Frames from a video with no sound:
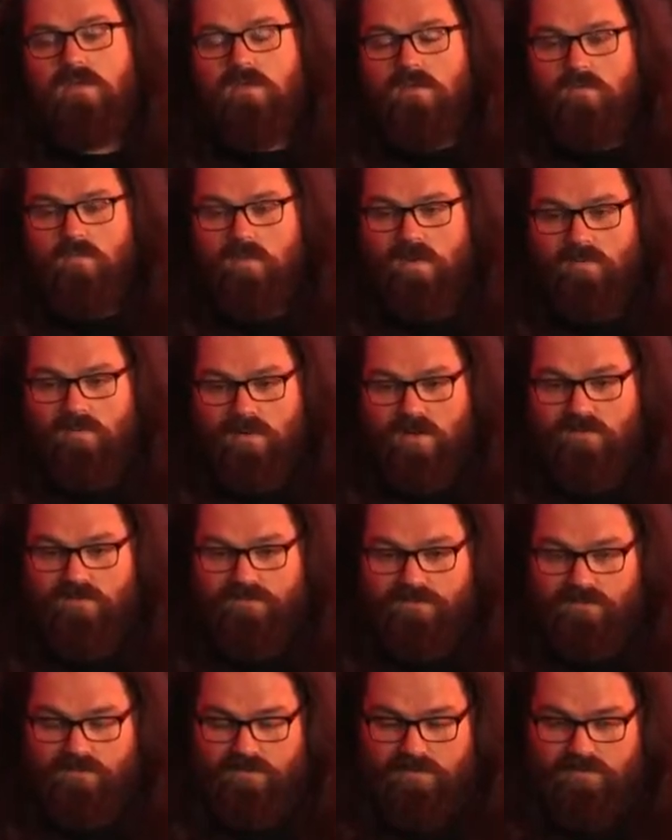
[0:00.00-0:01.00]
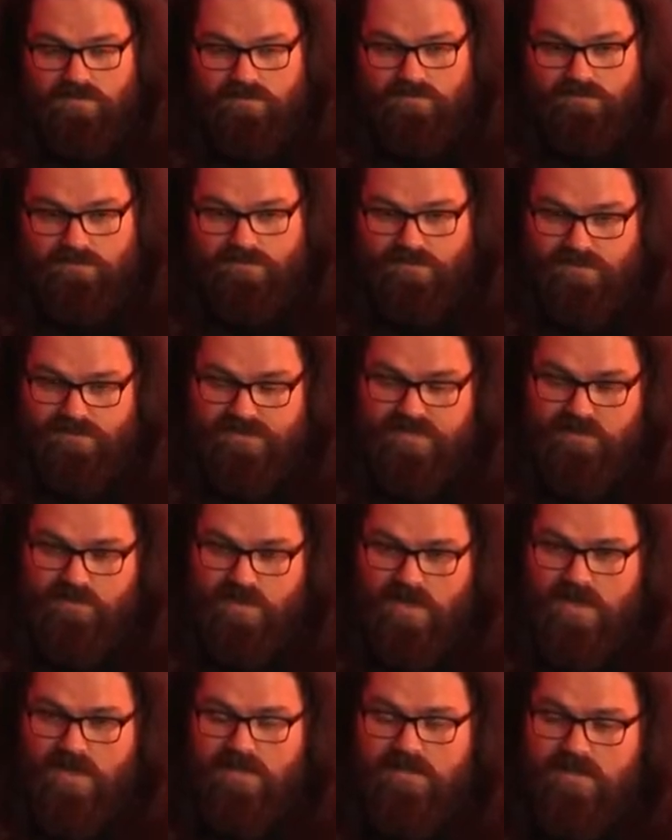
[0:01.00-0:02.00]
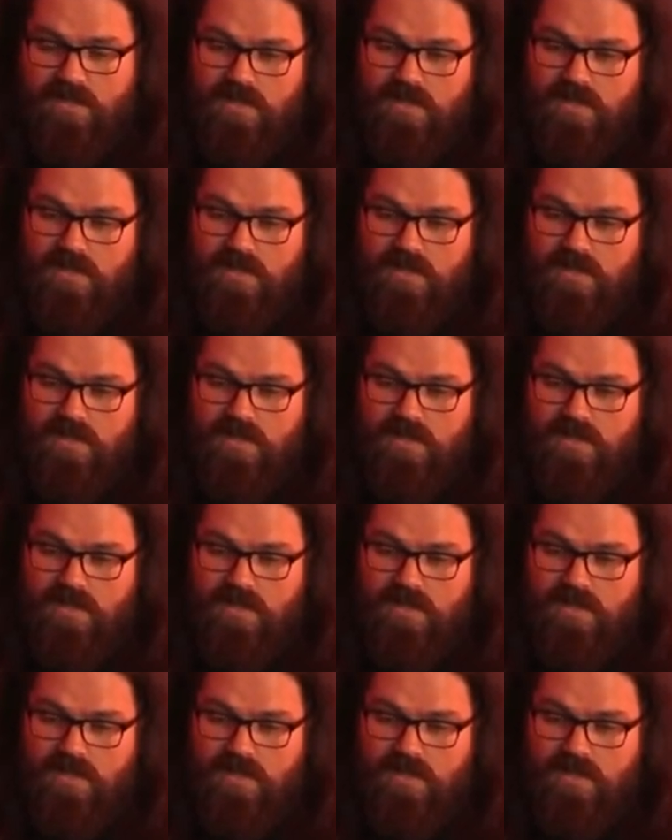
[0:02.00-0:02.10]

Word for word: we were all full full steam ahead.